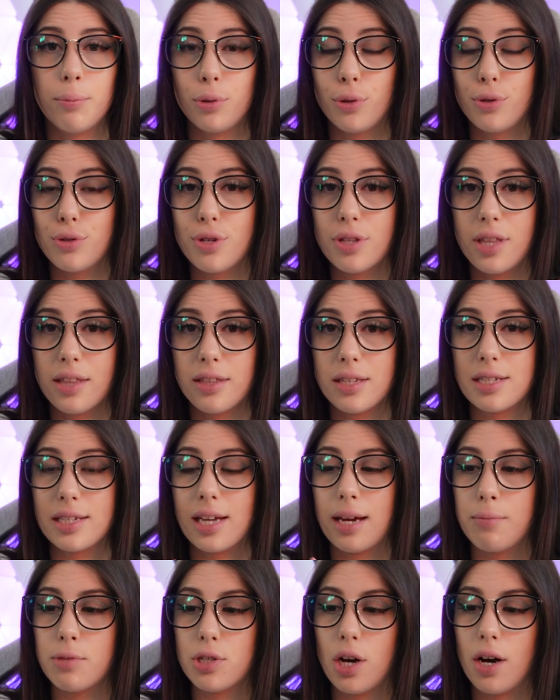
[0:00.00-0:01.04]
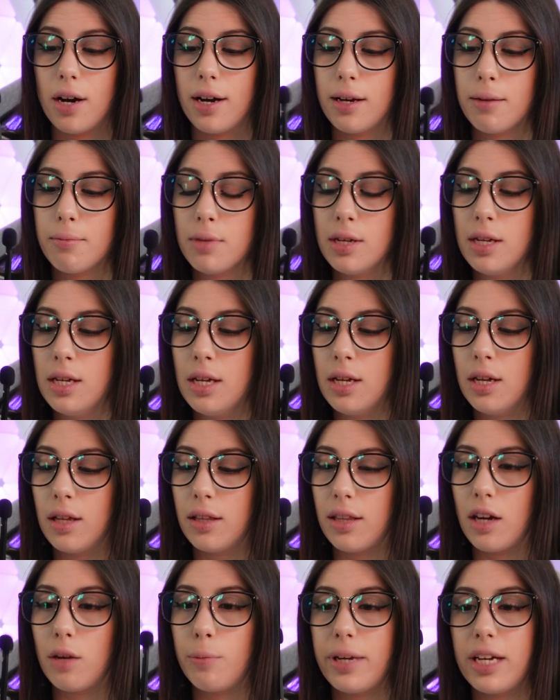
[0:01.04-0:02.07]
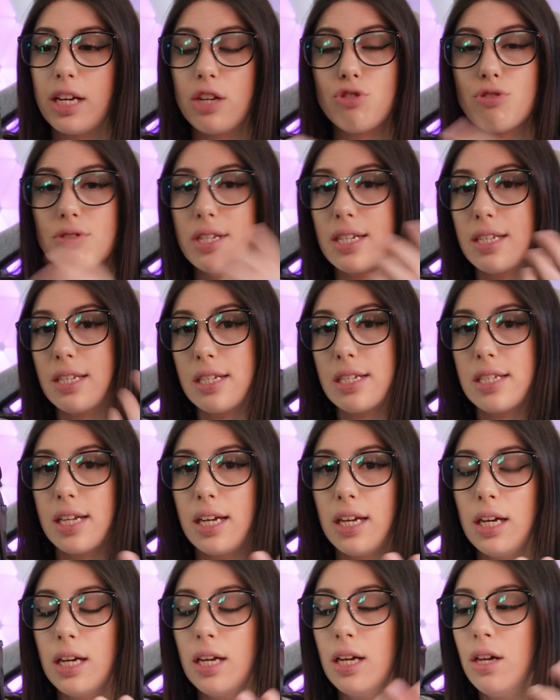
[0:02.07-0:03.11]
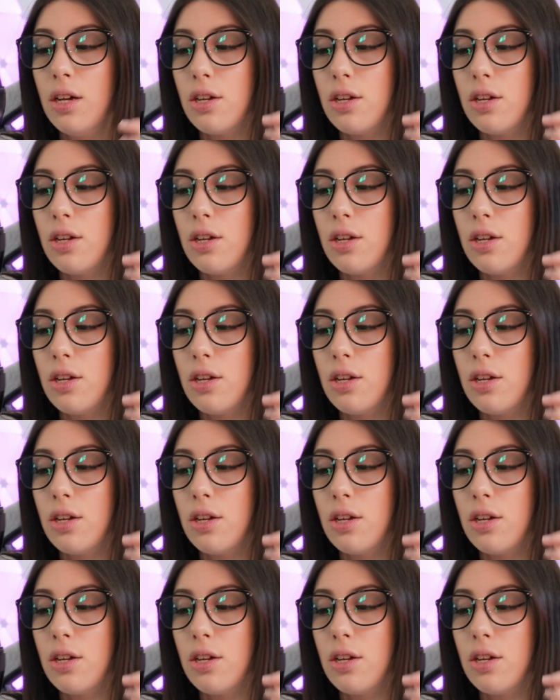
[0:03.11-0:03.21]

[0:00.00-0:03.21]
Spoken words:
Bluetooth at the same time. That'll be interesting to see,